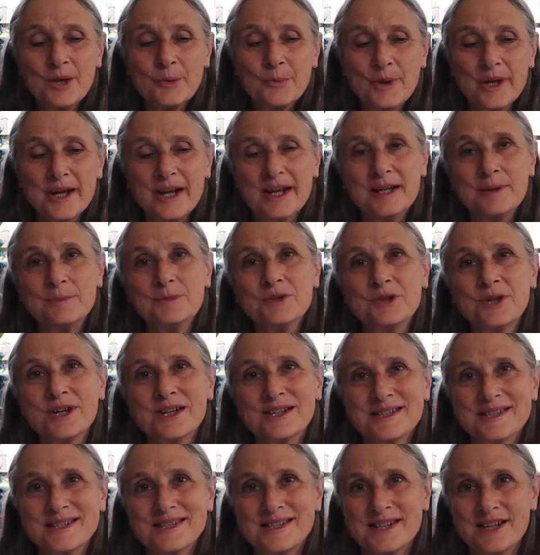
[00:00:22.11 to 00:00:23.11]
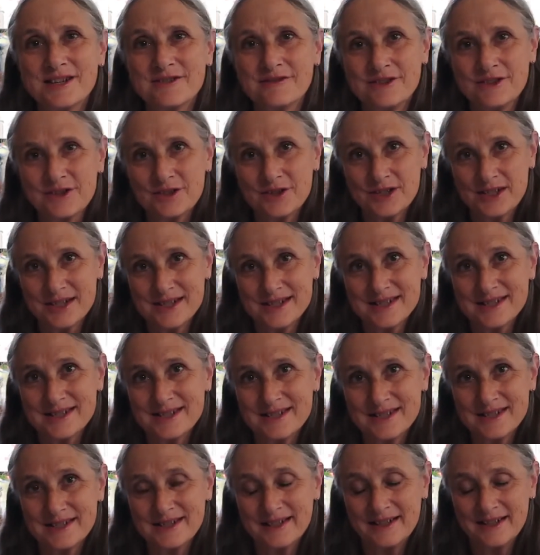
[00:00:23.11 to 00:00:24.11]
But I am trying to stay
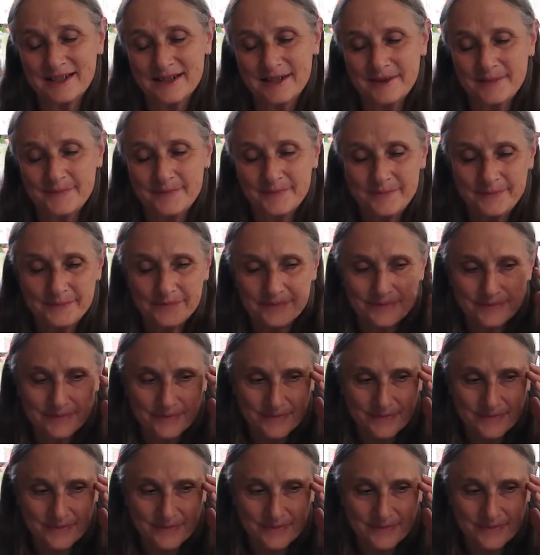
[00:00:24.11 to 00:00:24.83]
focused um,